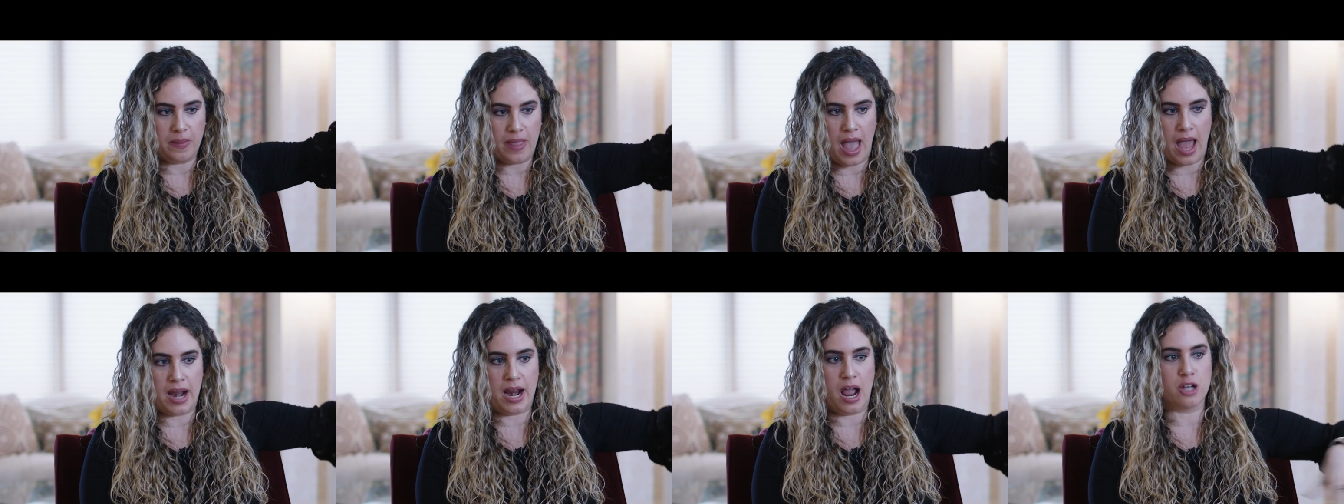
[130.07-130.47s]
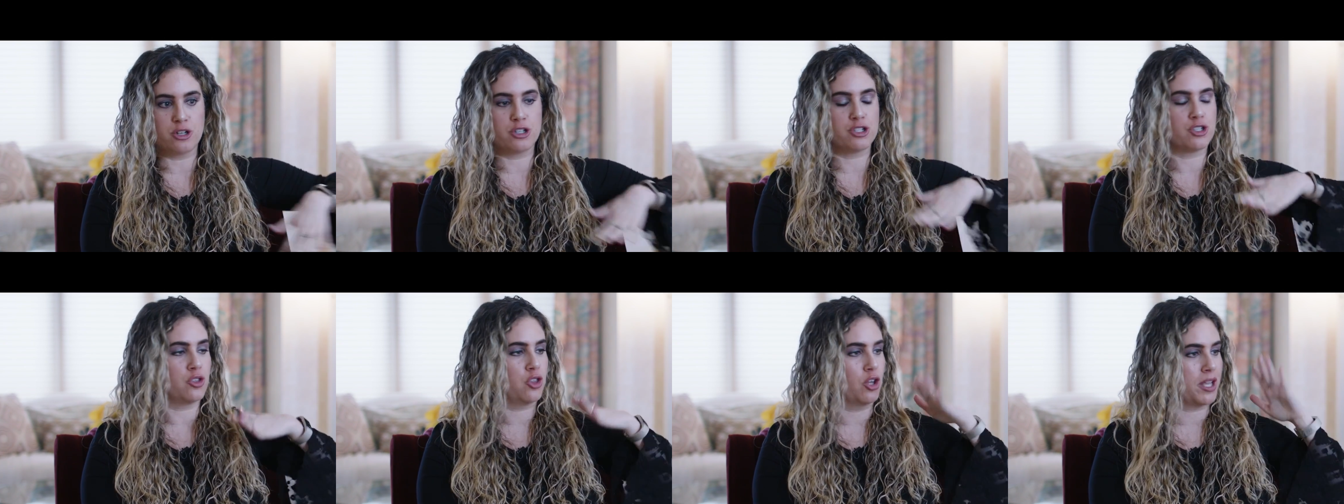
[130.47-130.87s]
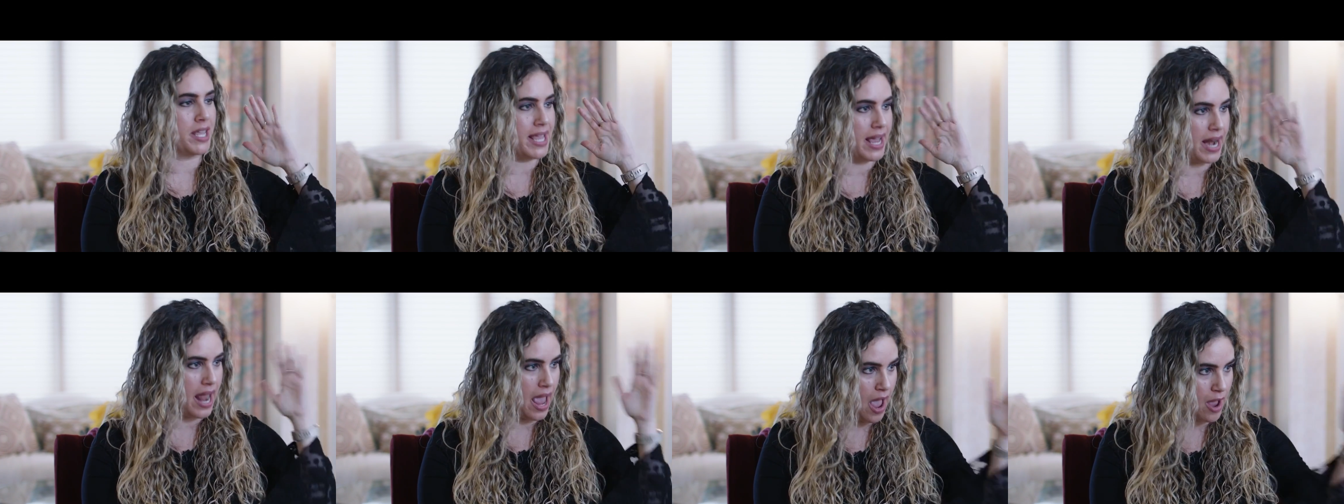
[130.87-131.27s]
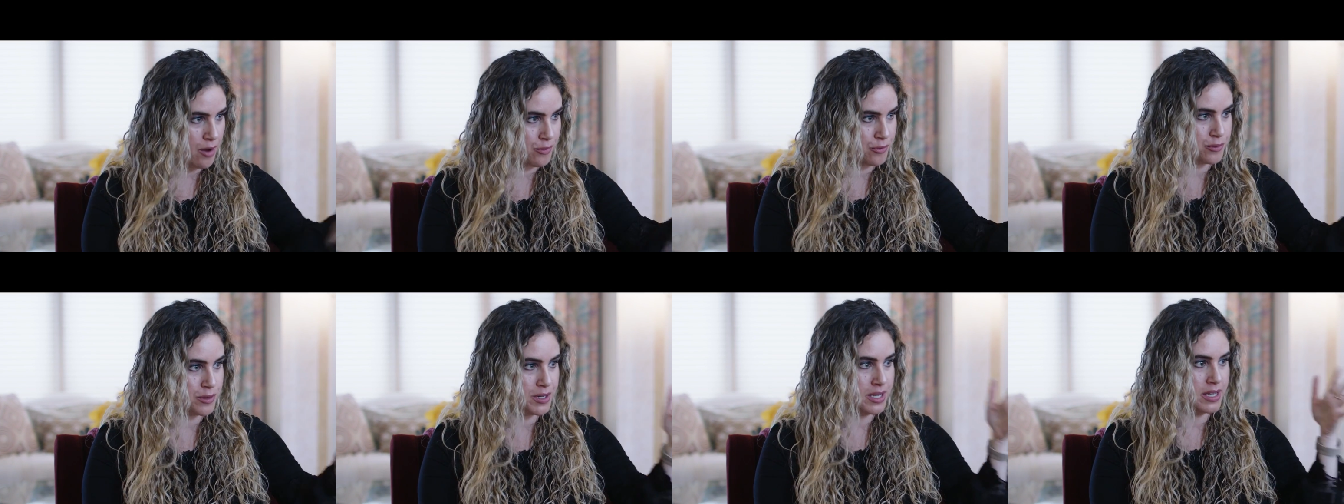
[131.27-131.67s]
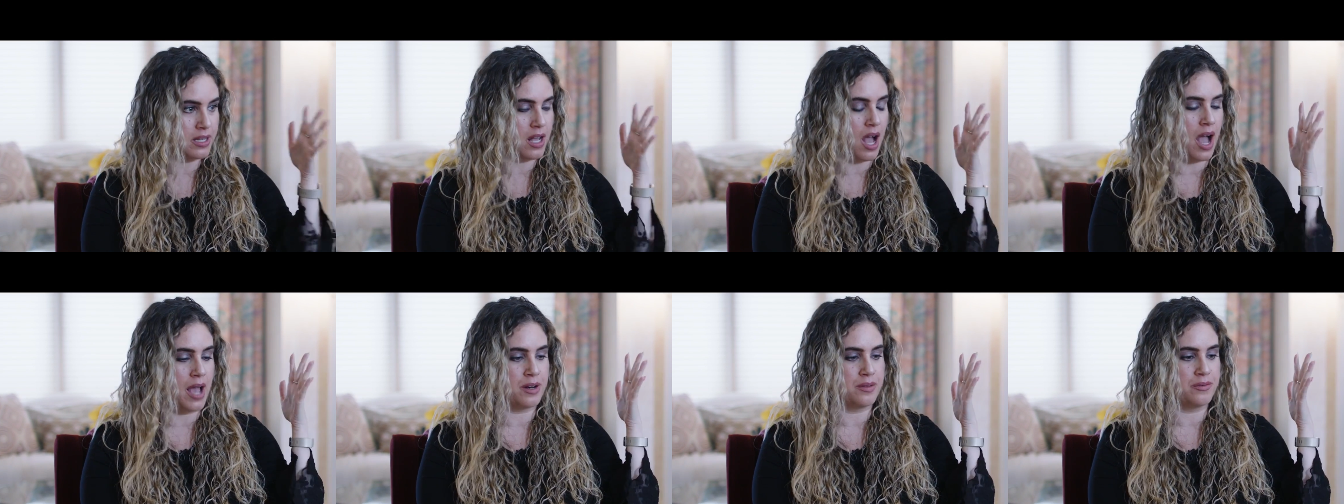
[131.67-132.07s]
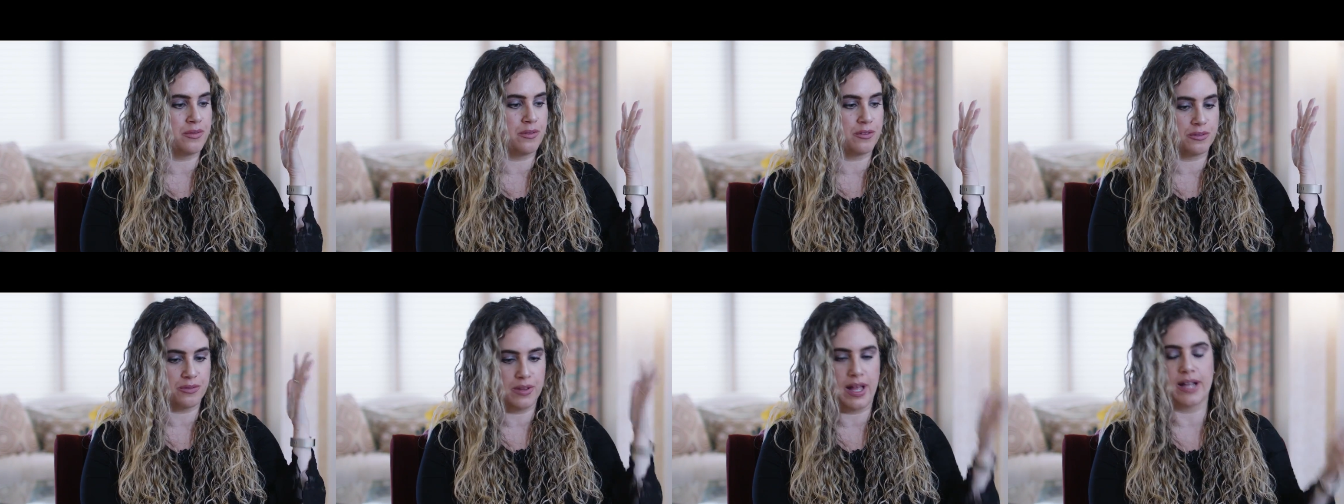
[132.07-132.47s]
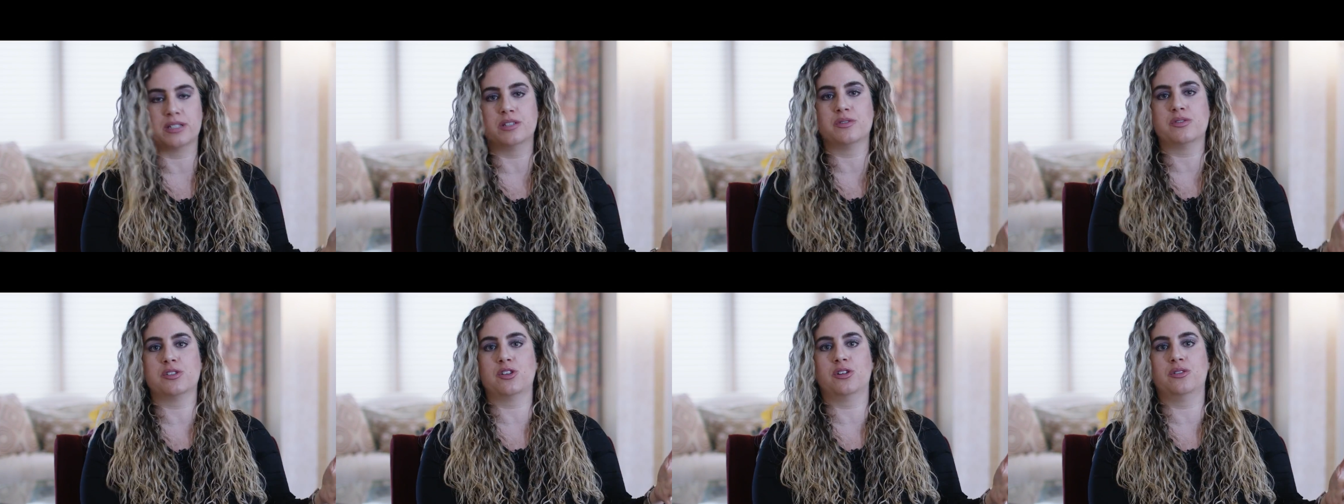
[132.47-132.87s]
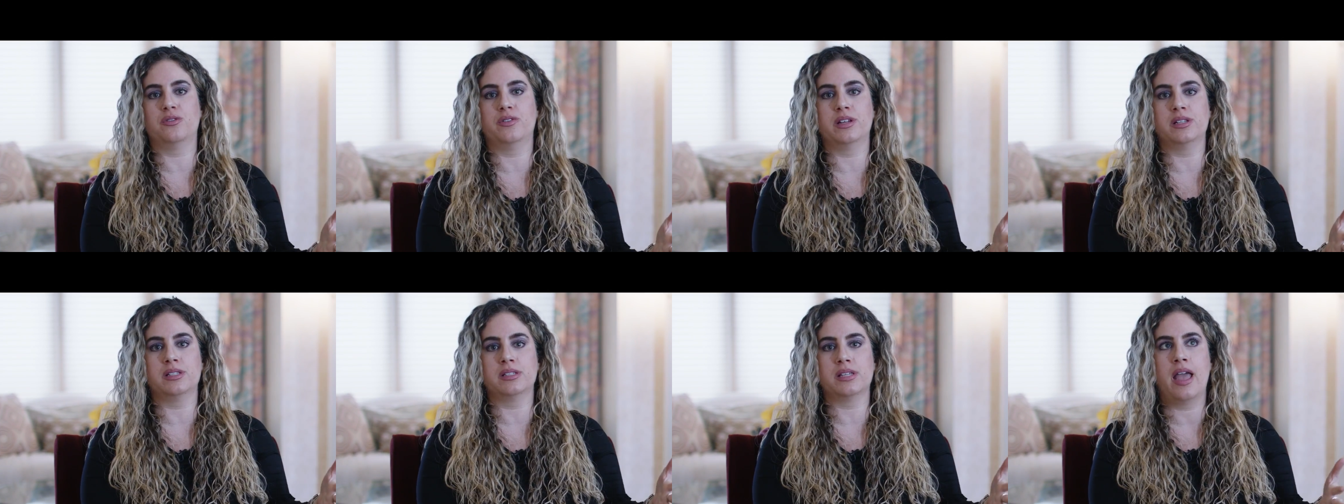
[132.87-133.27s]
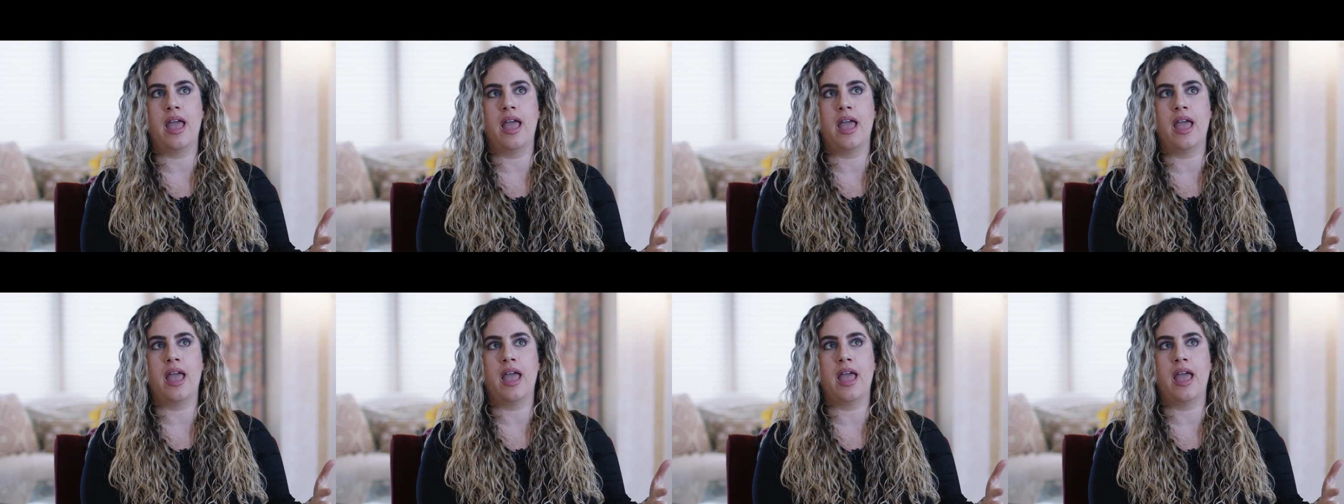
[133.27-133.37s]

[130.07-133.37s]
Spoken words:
and just looking at every kind of reflective surface.